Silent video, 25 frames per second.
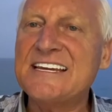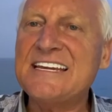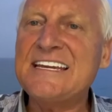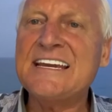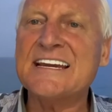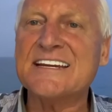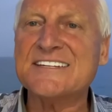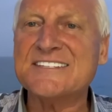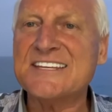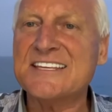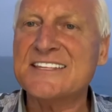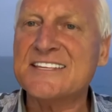E.
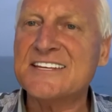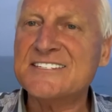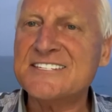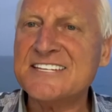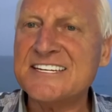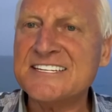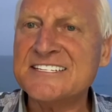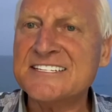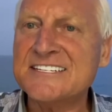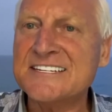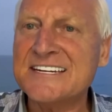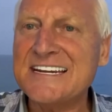I said, this
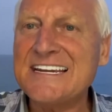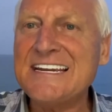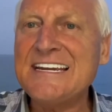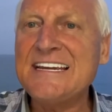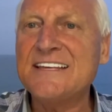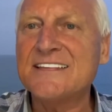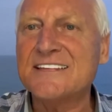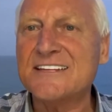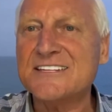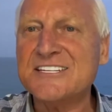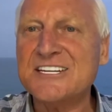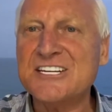isn't
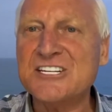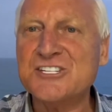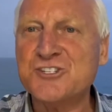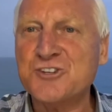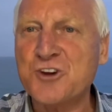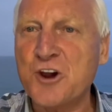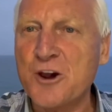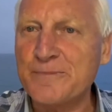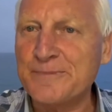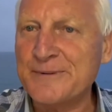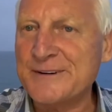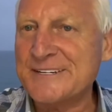E. This is
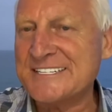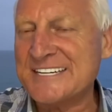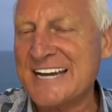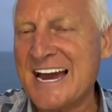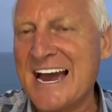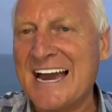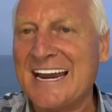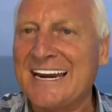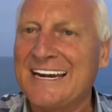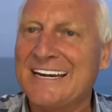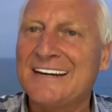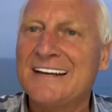
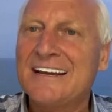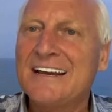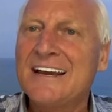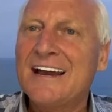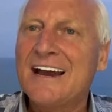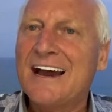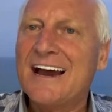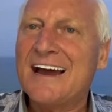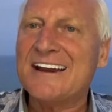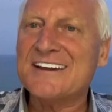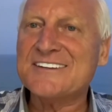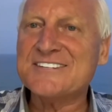turpentine.
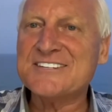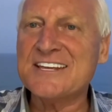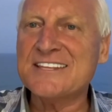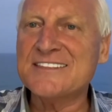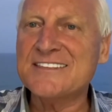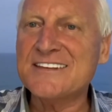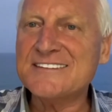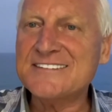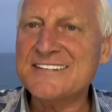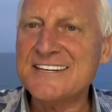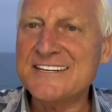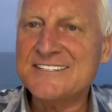And I said,
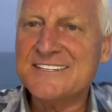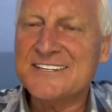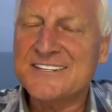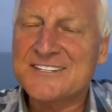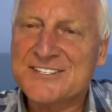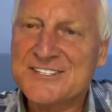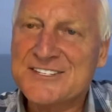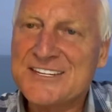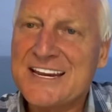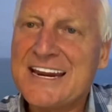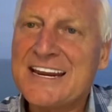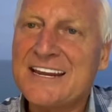this
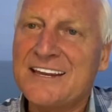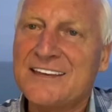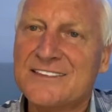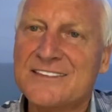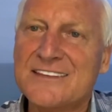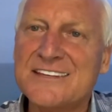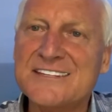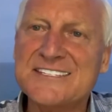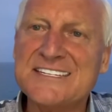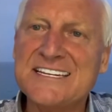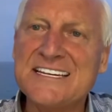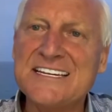isn't zinc.
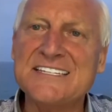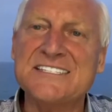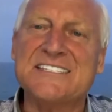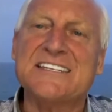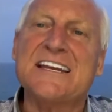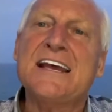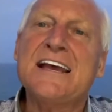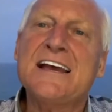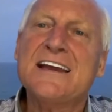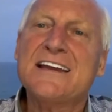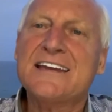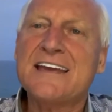This is
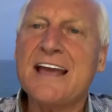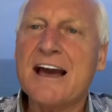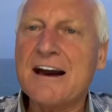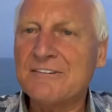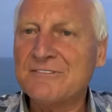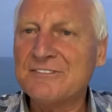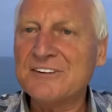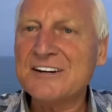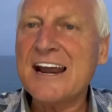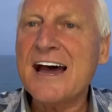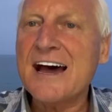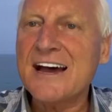
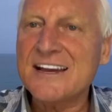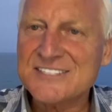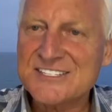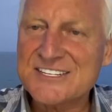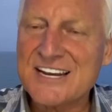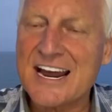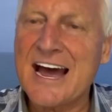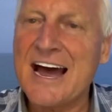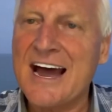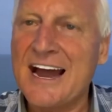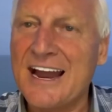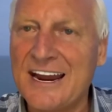galvanized
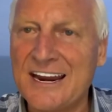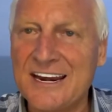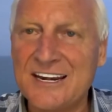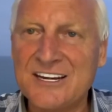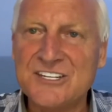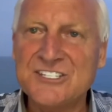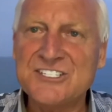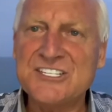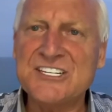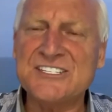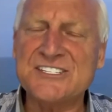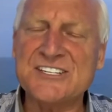
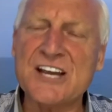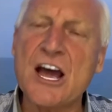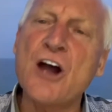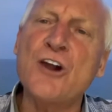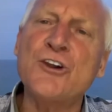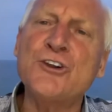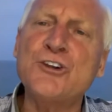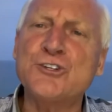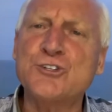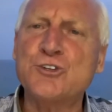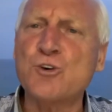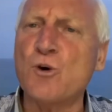iron. She said, oh,
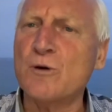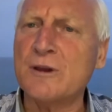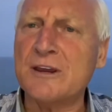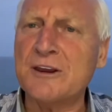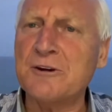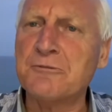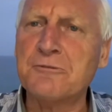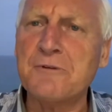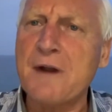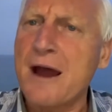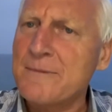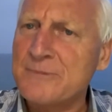you're
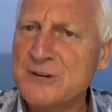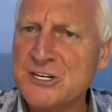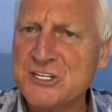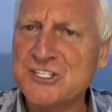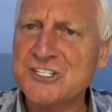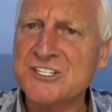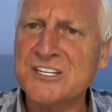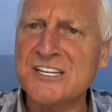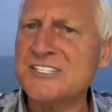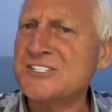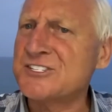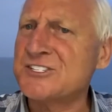talking
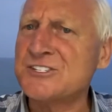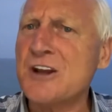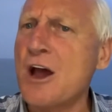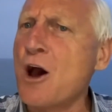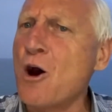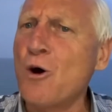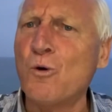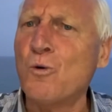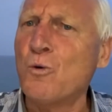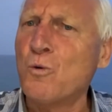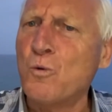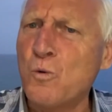rubbish. There's
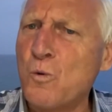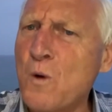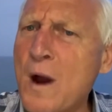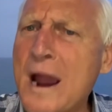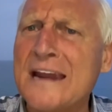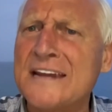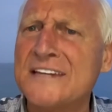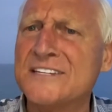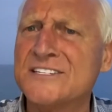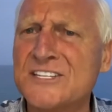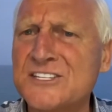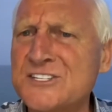no
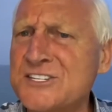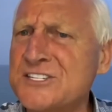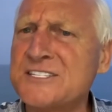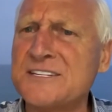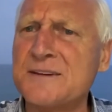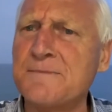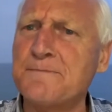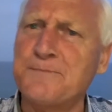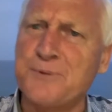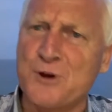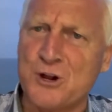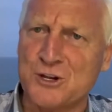way. This is
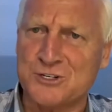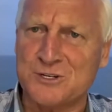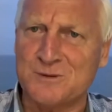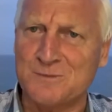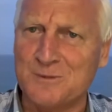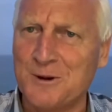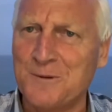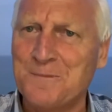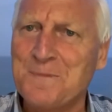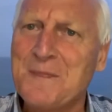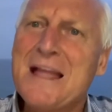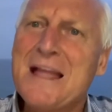impossible.